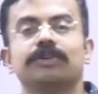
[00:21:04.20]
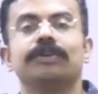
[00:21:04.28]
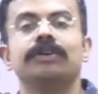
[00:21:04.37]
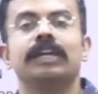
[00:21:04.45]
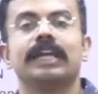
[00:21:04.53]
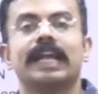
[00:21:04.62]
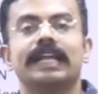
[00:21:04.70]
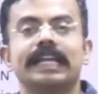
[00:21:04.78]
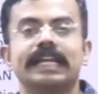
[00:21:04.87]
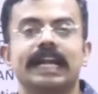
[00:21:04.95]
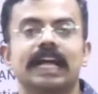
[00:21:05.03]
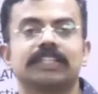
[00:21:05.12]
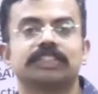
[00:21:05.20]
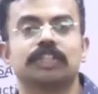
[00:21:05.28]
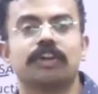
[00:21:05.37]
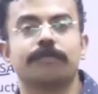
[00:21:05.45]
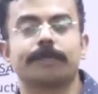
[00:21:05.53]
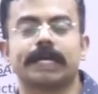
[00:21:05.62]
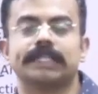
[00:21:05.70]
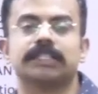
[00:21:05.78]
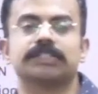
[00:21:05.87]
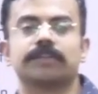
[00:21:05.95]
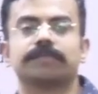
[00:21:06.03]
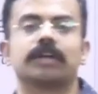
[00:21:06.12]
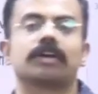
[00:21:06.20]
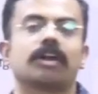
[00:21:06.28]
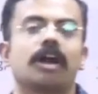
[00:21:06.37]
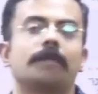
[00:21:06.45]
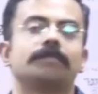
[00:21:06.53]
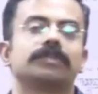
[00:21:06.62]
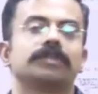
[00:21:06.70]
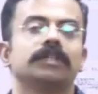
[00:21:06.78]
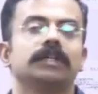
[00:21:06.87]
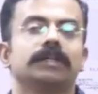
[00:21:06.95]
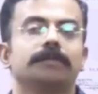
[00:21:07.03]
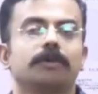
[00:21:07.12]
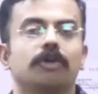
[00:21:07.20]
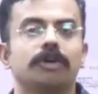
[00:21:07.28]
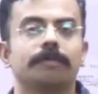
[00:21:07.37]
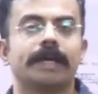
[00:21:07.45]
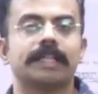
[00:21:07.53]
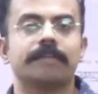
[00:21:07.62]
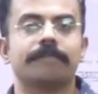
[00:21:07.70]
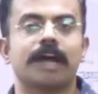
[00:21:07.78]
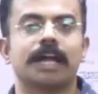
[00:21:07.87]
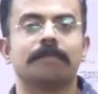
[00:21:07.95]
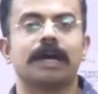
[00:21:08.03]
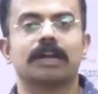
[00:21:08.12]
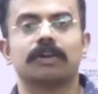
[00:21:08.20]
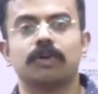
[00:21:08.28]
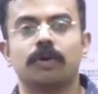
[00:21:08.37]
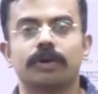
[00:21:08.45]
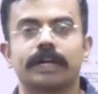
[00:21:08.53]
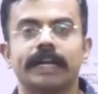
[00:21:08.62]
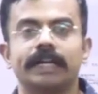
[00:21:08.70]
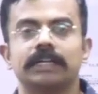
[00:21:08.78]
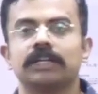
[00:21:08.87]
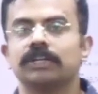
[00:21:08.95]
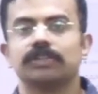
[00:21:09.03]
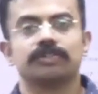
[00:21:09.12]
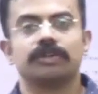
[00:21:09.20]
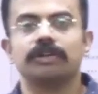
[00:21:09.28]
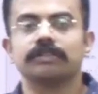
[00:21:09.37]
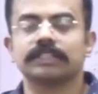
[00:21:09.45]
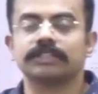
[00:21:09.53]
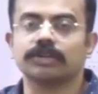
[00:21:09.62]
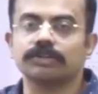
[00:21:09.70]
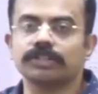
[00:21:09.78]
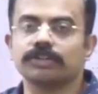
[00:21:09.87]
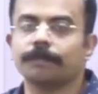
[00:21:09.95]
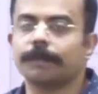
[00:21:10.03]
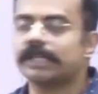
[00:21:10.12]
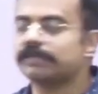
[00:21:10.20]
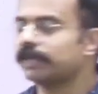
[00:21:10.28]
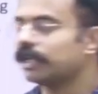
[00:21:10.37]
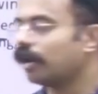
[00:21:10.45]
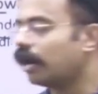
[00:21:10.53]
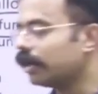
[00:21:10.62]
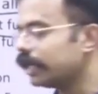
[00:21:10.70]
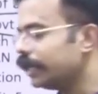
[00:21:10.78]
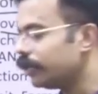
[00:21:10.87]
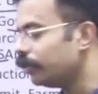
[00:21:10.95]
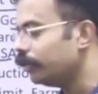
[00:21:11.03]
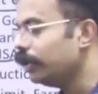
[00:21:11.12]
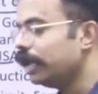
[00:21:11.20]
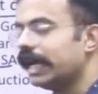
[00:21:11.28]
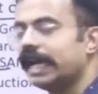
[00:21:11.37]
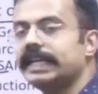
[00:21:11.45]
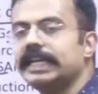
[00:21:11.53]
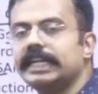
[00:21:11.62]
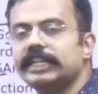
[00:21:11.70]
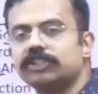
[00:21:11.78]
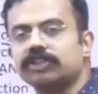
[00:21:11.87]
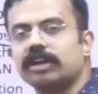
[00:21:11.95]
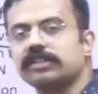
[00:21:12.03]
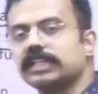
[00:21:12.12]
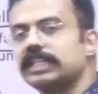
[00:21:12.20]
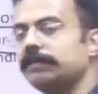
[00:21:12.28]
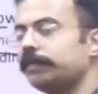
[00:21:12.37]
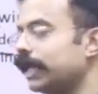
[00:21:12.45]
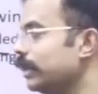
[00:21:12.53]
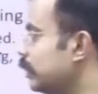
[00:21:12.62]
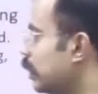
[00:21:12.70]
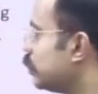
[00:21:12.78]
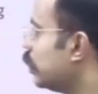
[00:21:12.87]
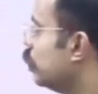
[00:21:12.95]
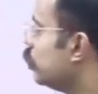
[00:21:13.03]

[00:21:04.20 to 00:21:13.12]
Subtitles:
to any reduction of prices of the crops grown by the farmer? No, right? So 6,000 rupees will not lead to any distortion in prices.